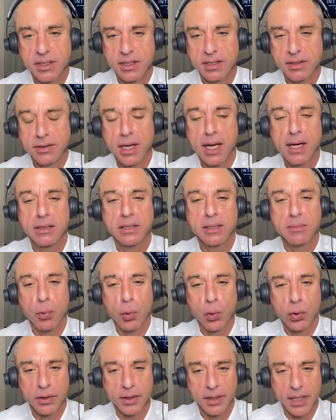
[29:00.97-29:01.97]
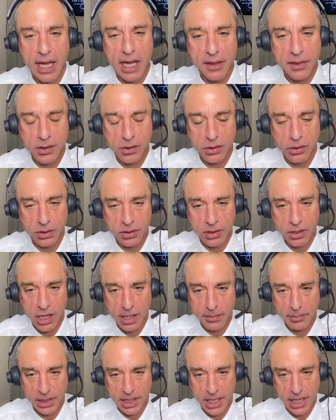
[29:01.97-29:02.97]
not only moral and ethical
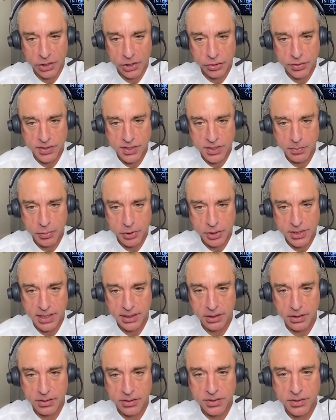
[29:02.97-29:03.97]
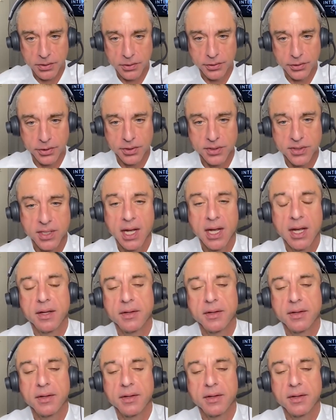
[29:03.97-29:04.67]
obligations to protect our soldiers,